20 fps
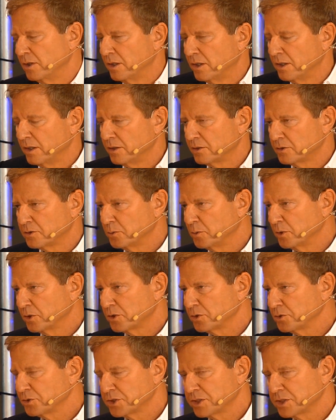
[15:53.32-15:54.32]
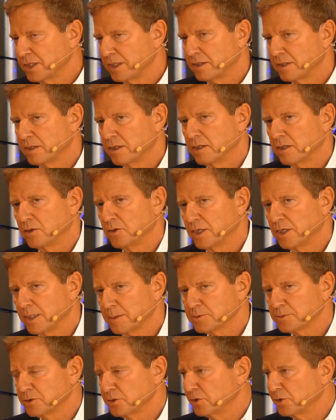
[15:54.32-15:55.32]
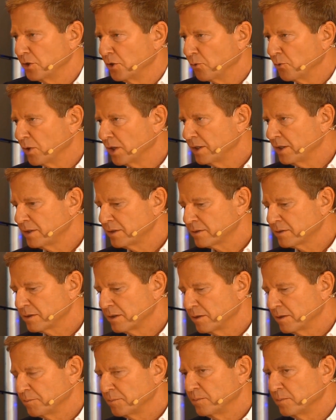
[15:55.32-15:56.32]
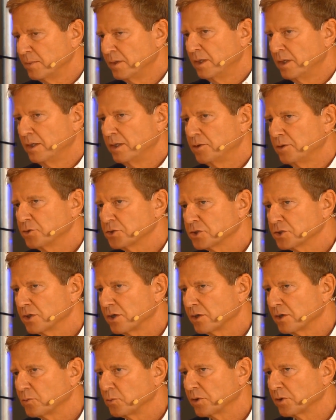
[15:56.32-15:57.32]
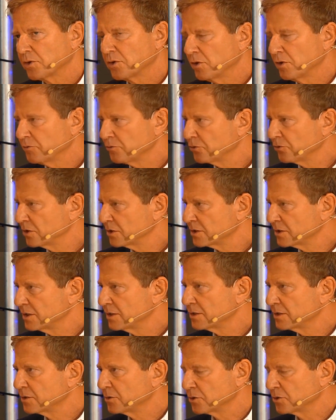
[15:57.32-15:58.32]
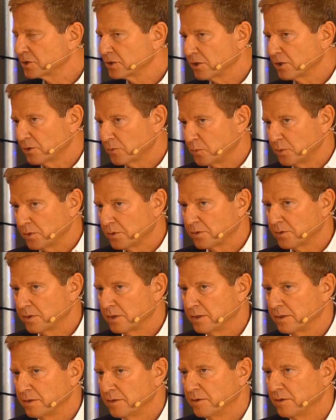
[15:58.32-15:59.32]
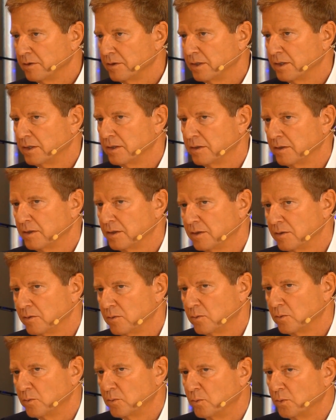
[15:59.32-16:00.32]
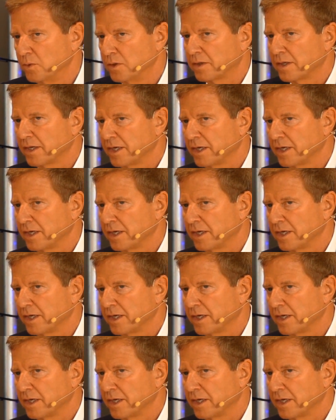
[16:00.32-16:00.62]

uh, to what you said. You're absolutely right. Um, you start with conferences. You start with uh, uh, with